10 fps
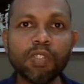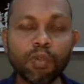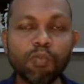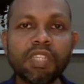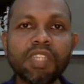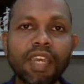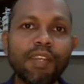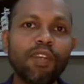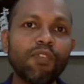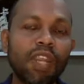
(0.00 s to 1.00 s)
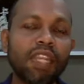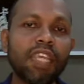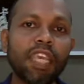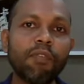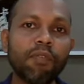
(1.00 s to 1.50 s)
should be signed off and
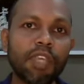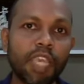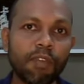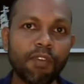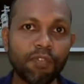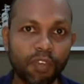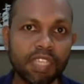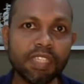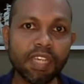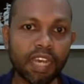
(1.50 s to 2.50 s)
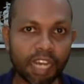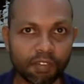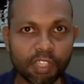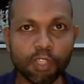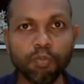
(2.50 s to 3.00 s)
kept fixed
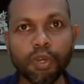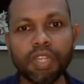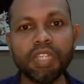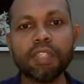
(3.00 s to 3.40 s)
after this point.